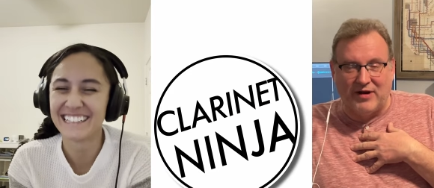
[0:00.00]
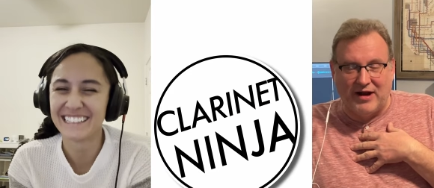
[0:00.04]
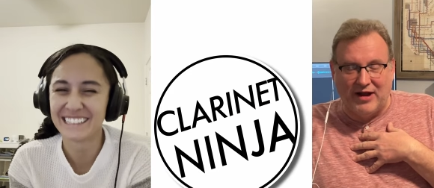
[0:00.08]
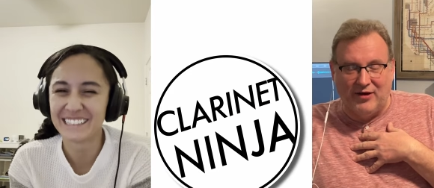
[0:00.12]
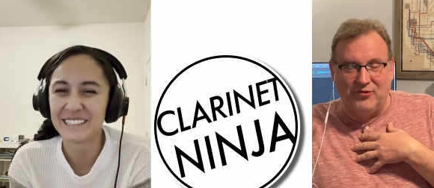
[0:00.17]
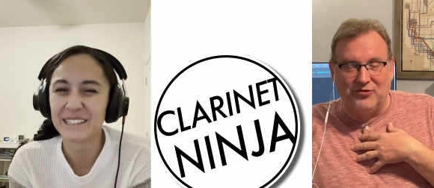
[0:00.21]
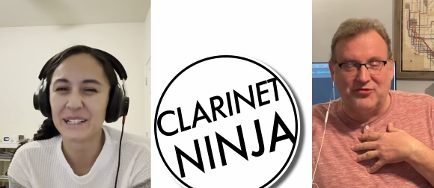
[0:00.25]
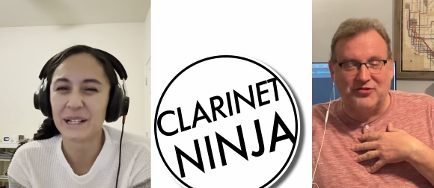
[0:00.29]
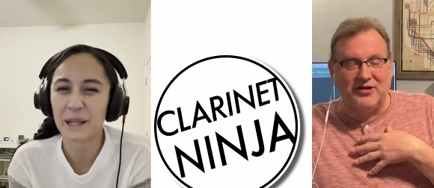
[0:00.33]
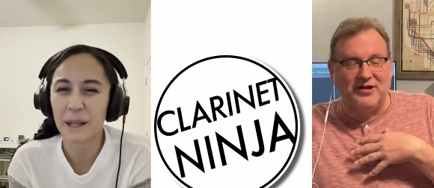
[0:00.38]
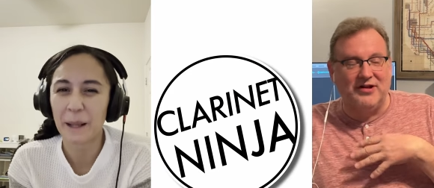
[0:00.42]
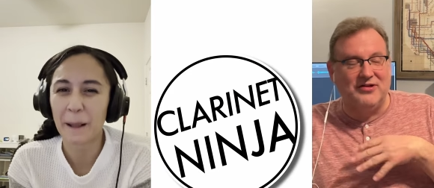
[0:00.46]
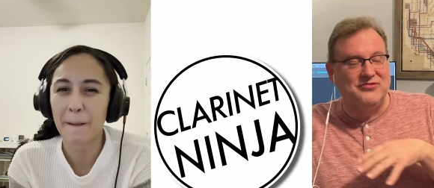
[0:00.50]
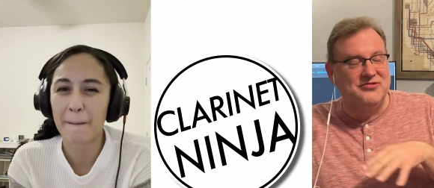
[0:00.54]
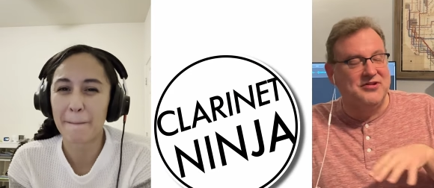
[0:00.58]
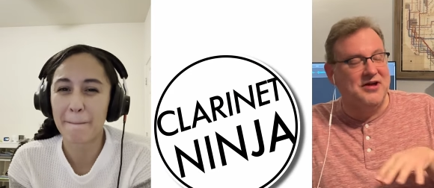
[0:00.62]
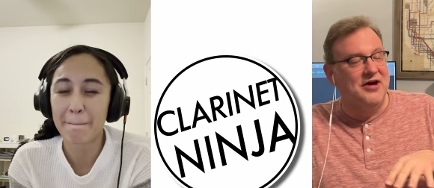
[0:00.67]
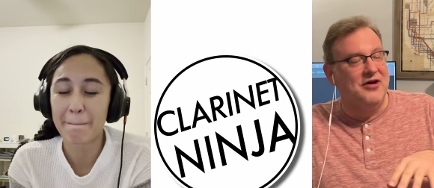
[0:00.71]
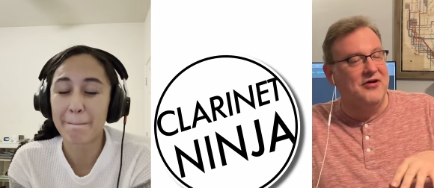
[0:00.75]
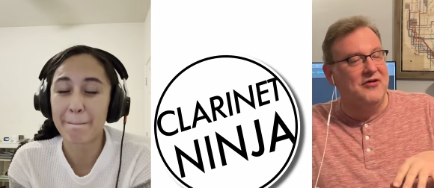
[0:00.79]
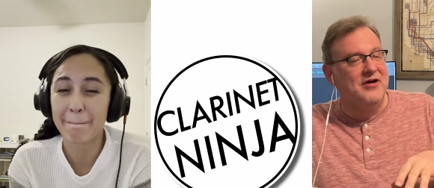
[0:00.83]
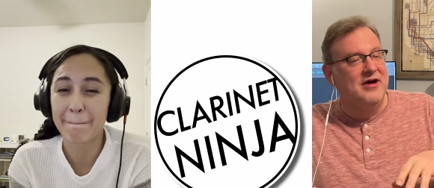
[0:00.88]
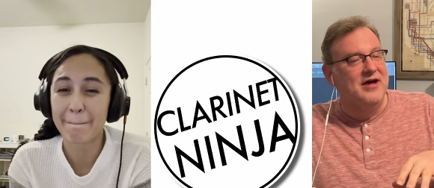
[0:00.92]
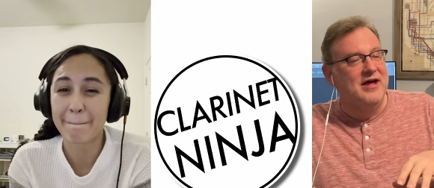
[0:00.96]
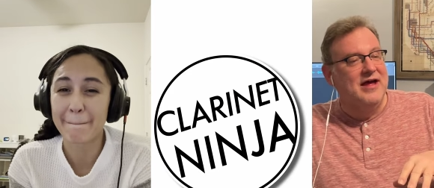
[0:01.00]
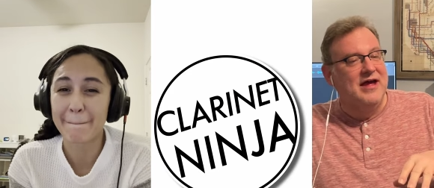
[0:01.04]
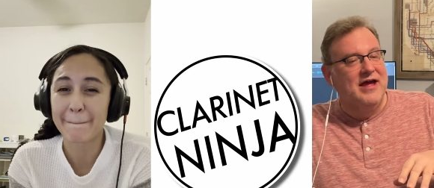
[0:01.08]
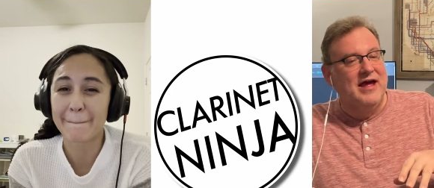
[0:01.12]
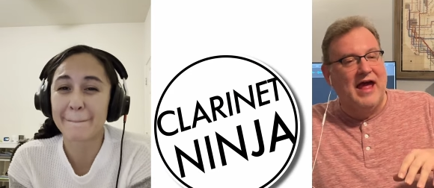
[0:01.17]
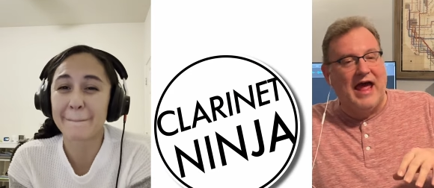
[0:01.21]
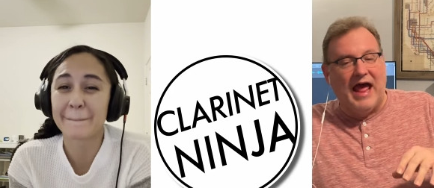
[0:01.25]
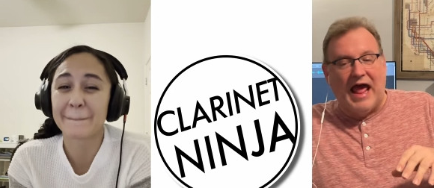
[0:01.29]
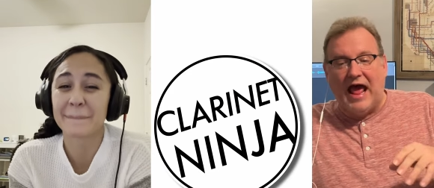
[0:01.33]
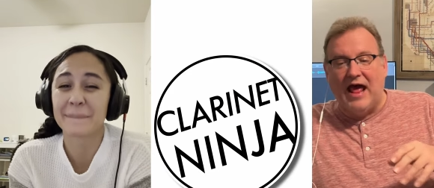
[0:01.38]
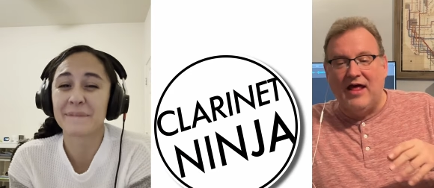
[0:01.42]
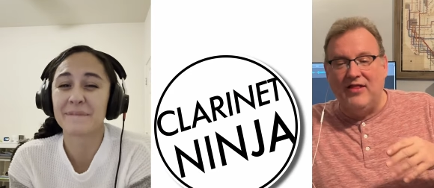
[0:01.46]
Speaker 1: I was going to do.
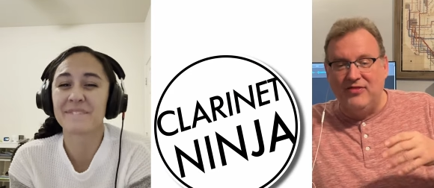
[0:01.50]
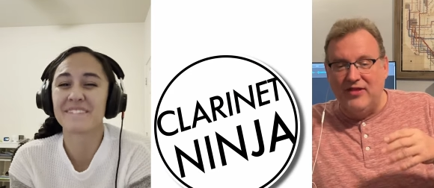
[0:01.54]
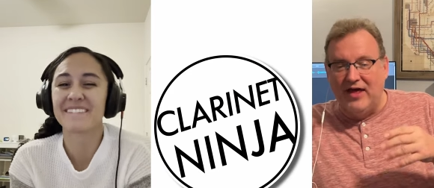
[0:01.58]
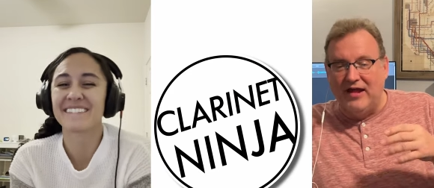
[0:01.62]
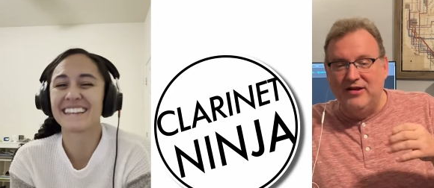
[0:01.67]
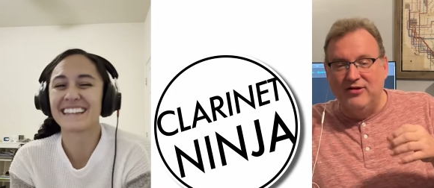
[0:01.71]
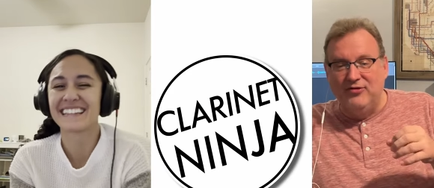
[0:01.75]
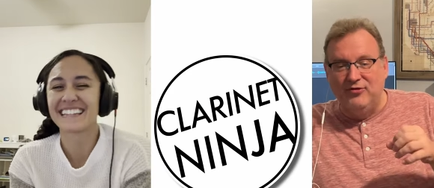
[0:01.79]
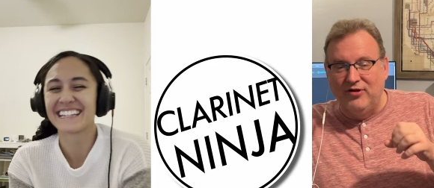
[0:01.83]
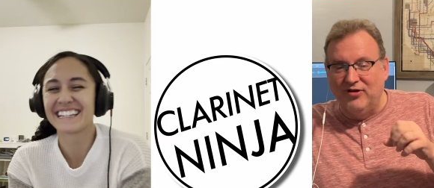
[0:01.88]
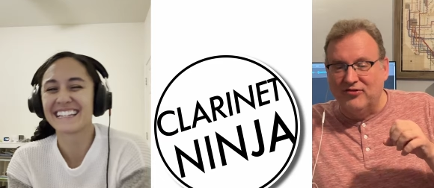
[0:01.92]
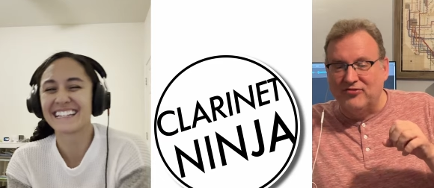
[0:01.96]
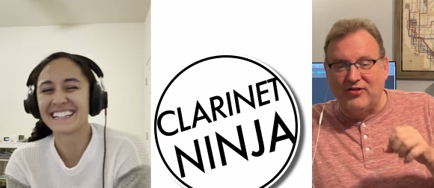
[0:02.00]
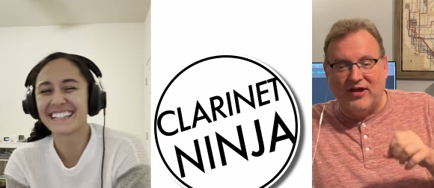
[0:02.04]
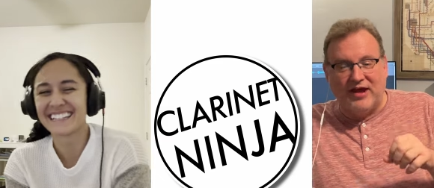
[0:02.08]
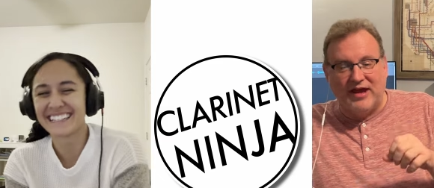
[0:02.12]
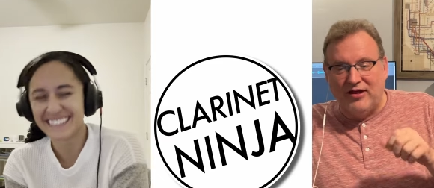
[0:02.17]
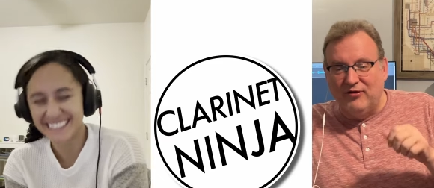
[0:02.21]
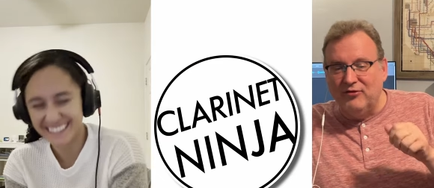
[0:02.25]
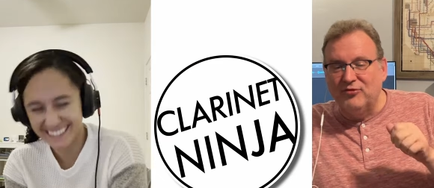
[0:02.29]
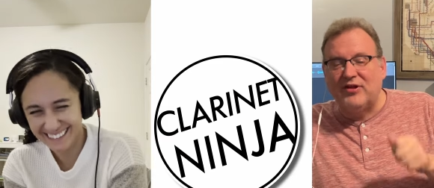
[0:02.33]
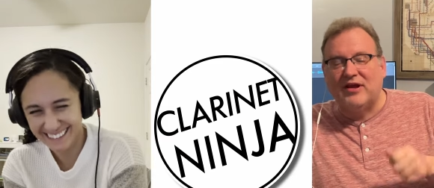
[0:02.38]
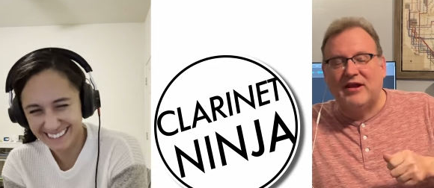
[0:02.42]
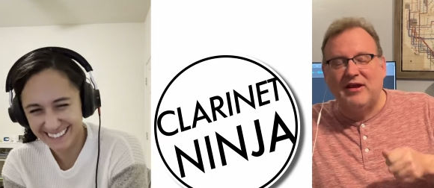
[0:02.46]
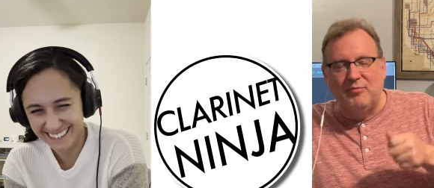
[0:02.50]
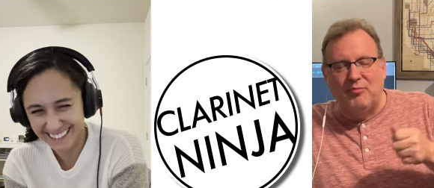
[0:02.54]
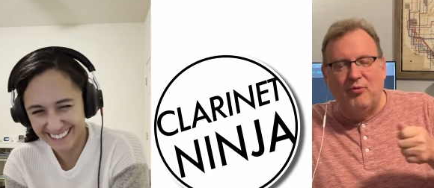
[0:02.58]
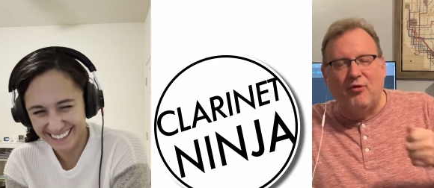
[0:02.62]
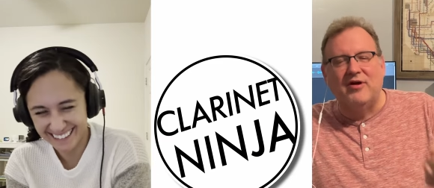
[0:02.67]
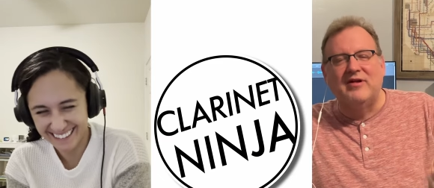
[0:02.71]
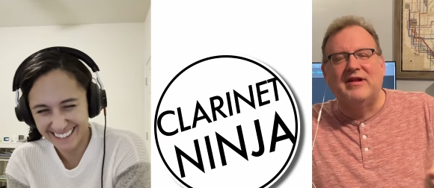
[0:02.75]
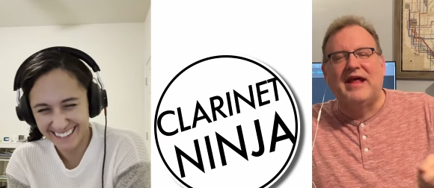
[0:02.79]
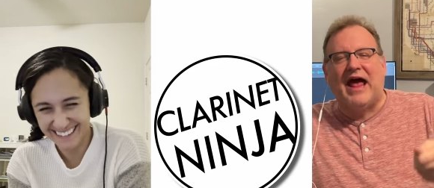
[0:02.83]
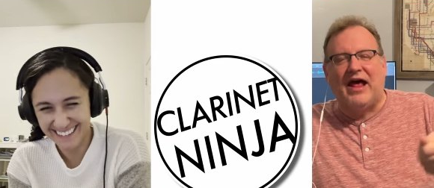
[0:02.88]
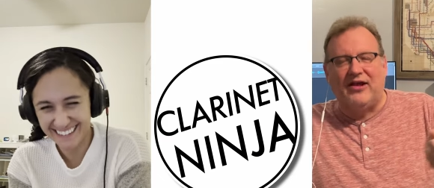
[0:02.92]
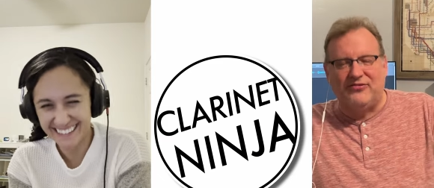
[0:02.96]
And then you just it was like you
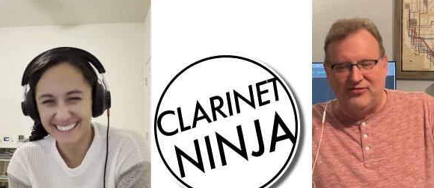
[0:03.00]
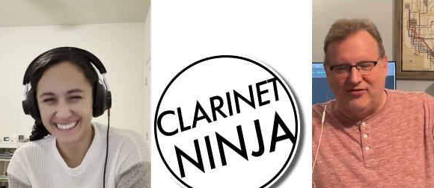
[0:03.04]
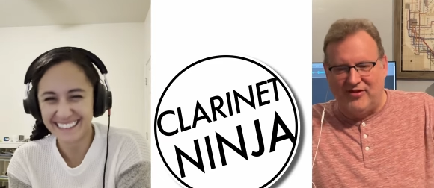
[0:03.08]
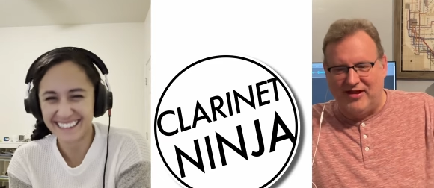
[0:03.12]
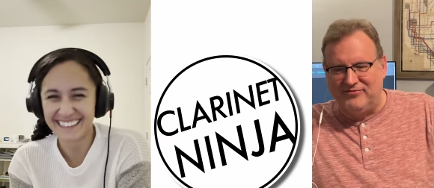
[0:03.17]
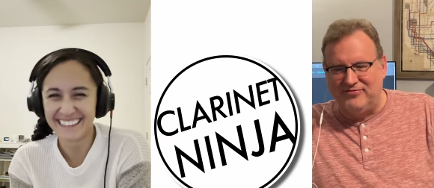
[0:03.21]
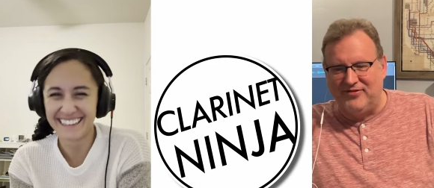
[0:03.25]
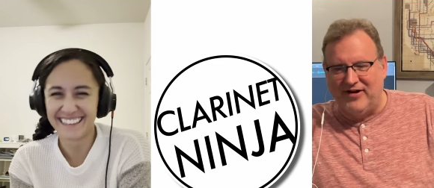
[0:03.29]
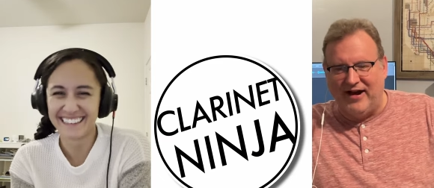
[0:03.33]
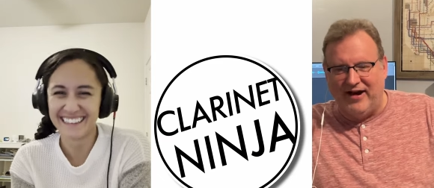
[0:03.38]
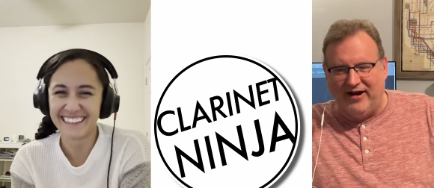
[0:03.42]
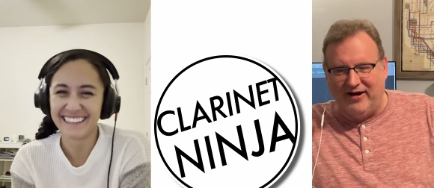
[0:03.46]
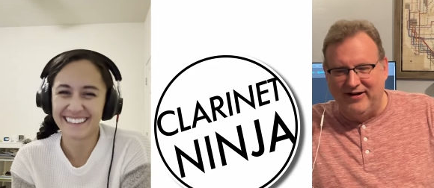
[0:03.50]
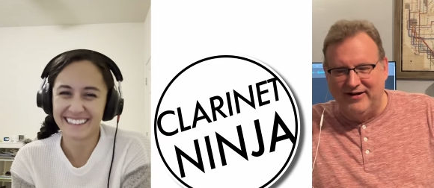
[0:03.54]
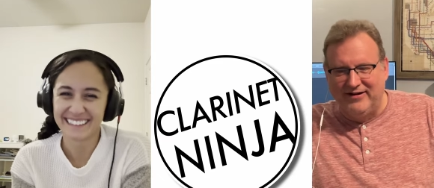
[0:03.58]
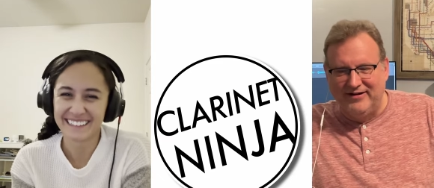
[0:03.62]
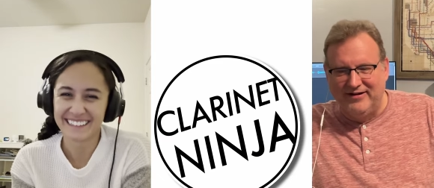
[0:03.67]
poured gas on that fire.